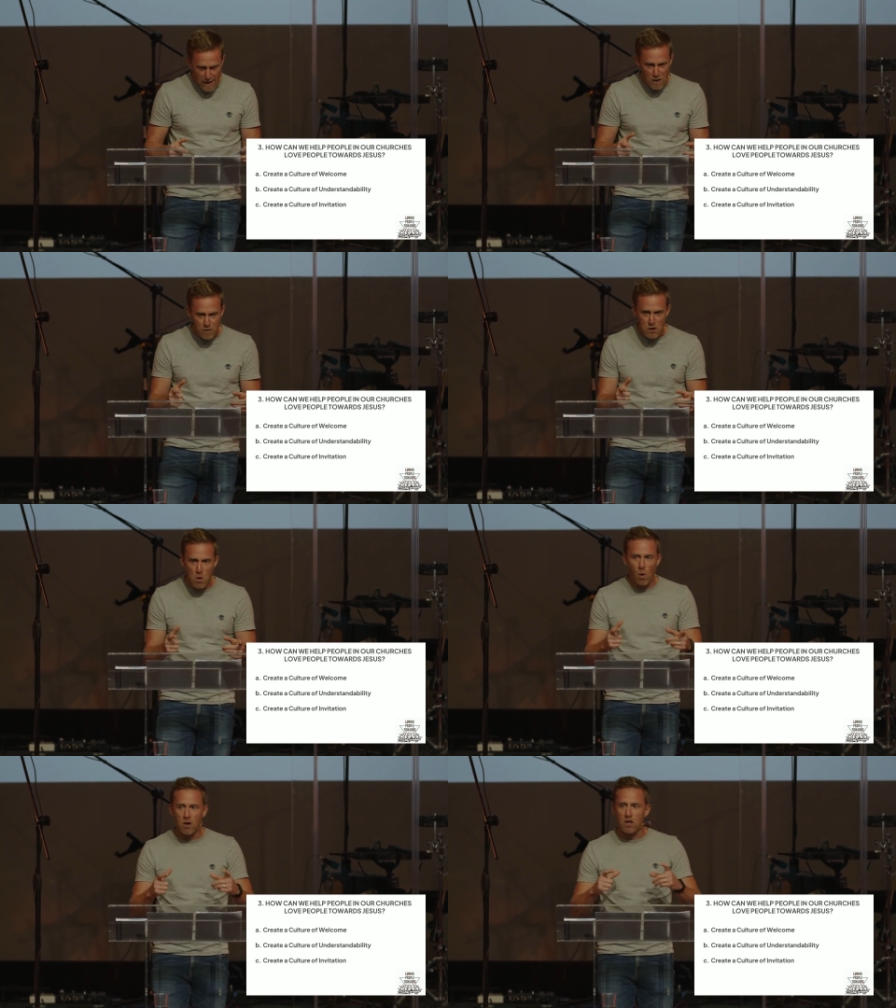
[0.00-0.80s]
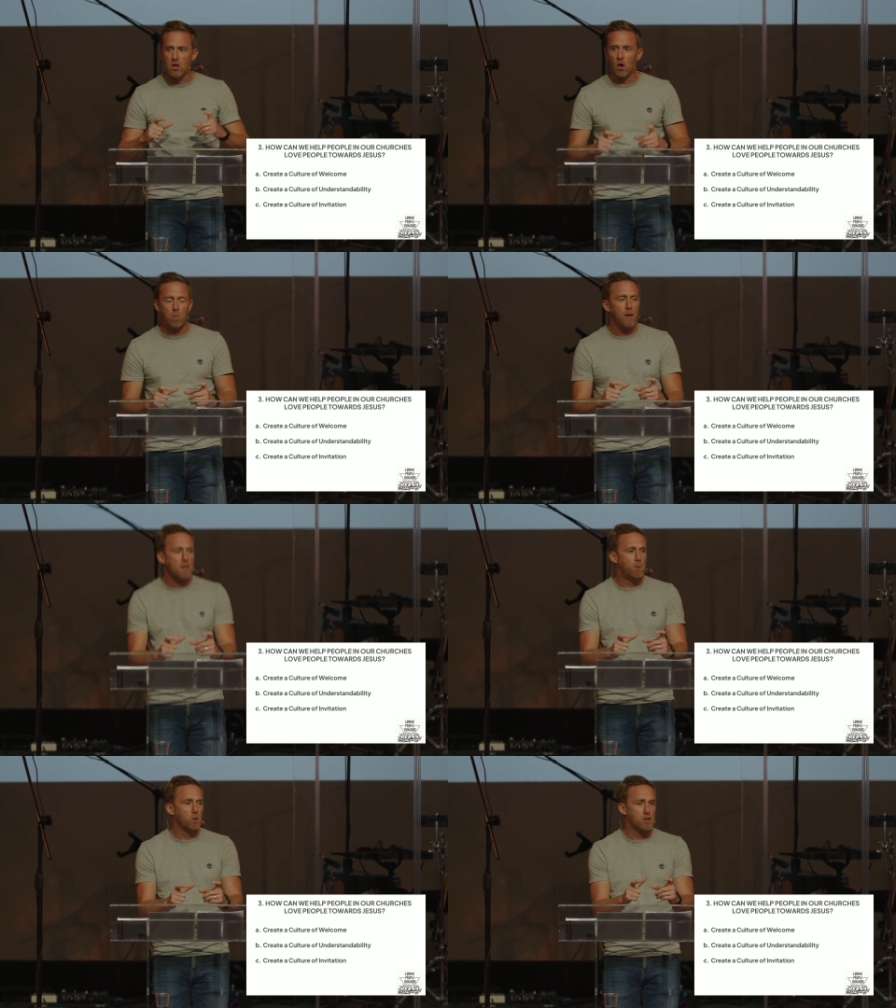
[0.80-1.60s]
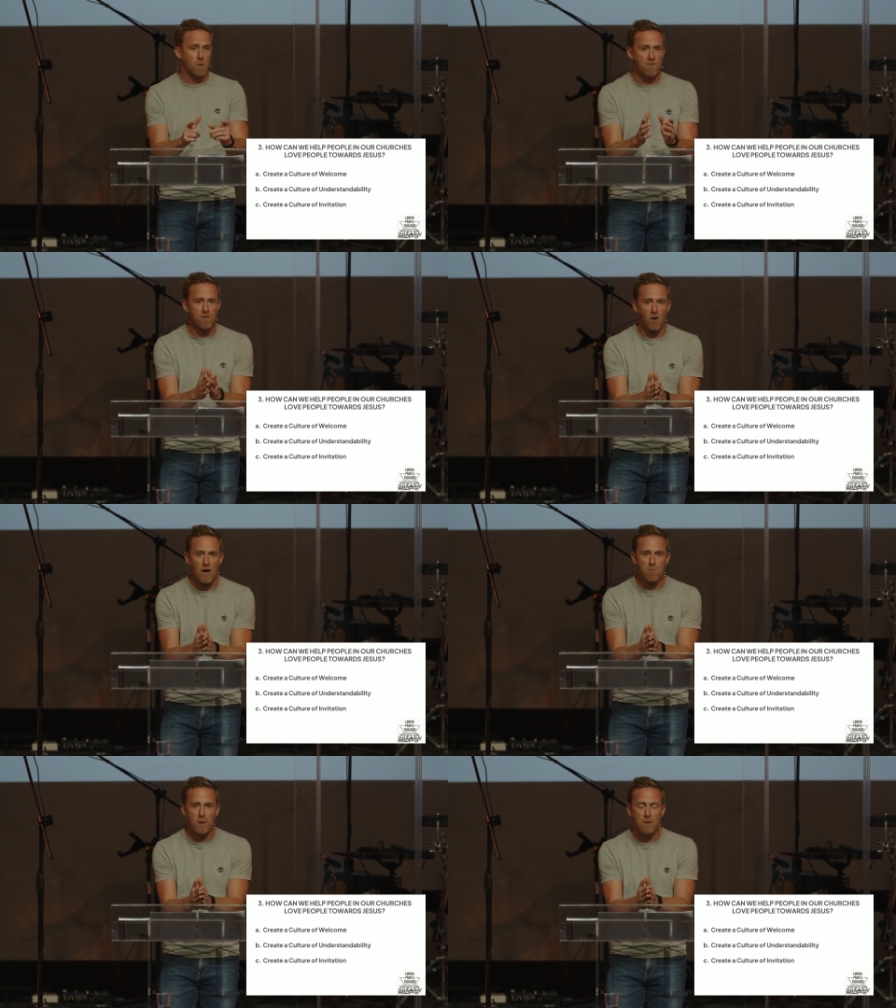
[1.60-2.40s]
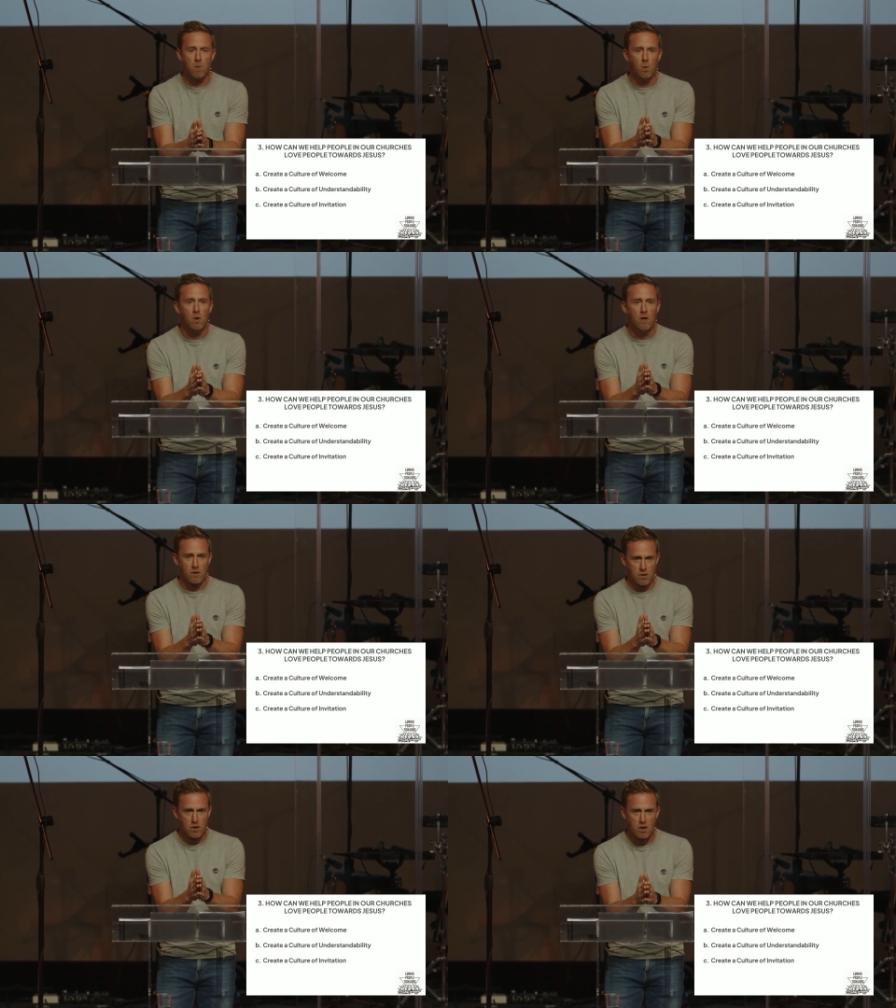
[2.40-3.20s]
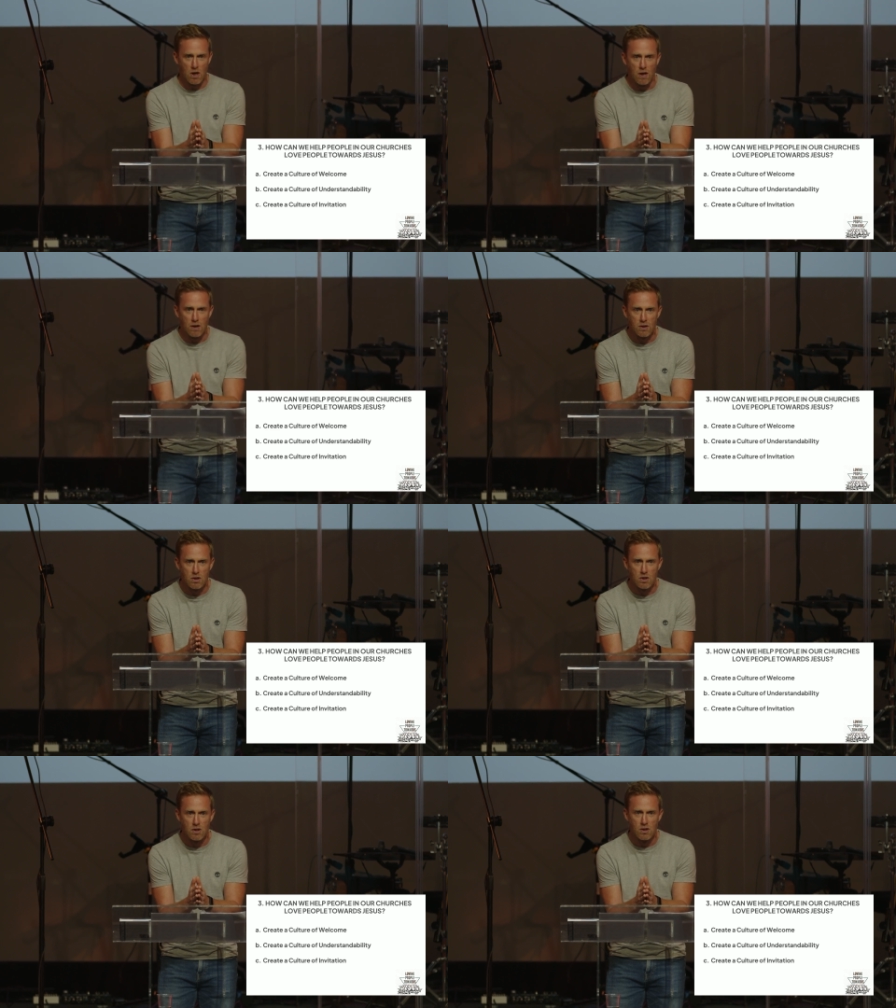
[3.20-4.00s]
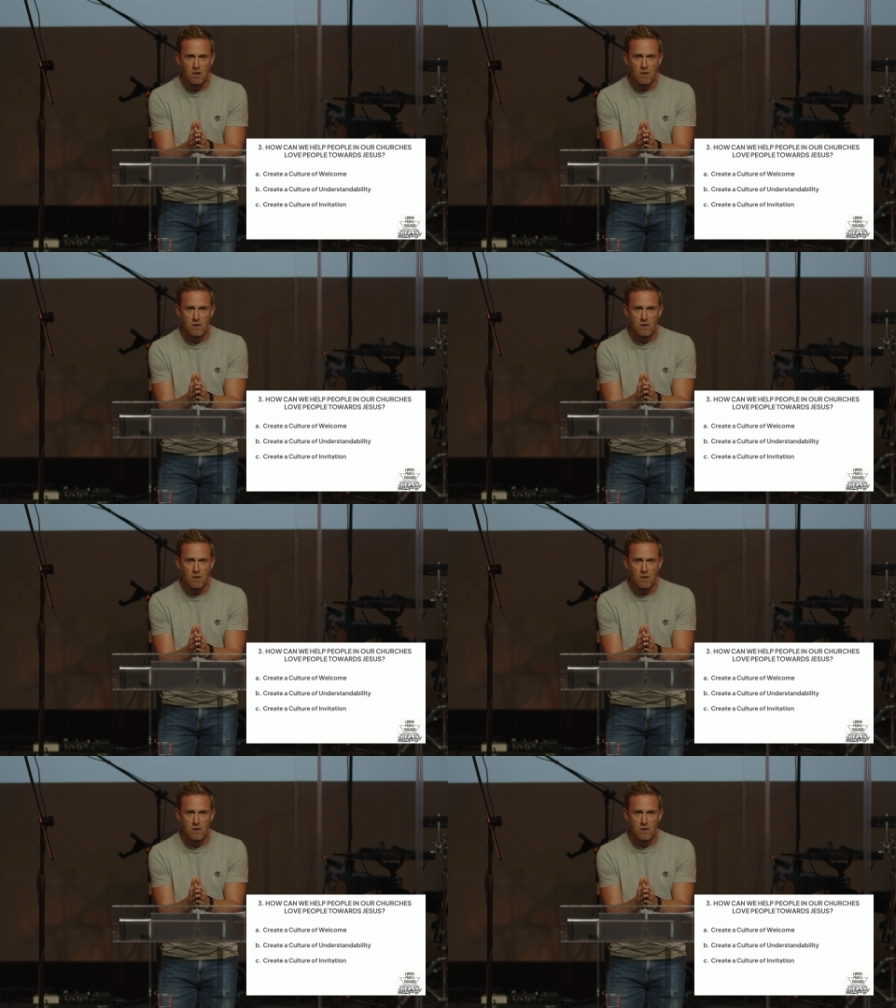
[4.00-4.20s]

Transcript: that if you want your people to invite people to church,